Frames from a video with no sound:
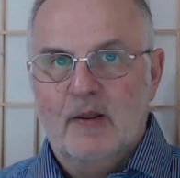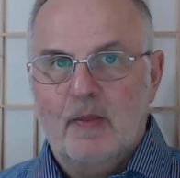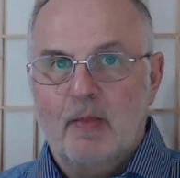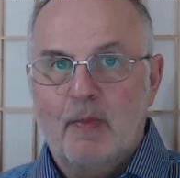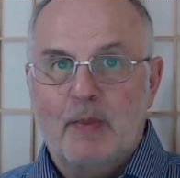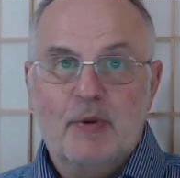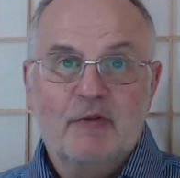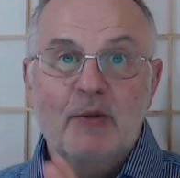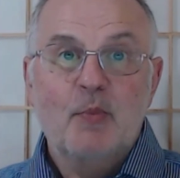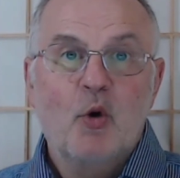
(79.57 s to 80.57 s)
maybe you
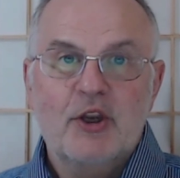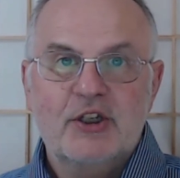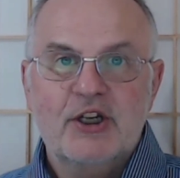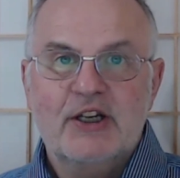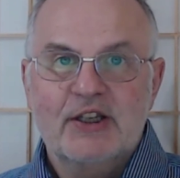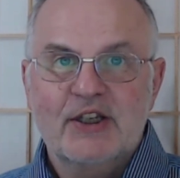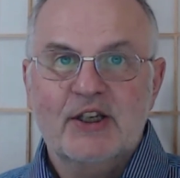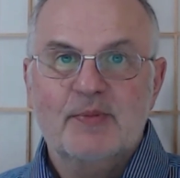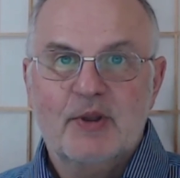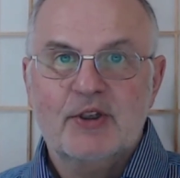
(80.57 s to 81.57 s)
remortgage it in
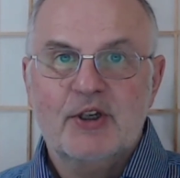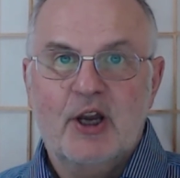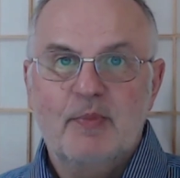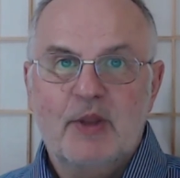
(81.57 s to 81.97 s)
6 months' time,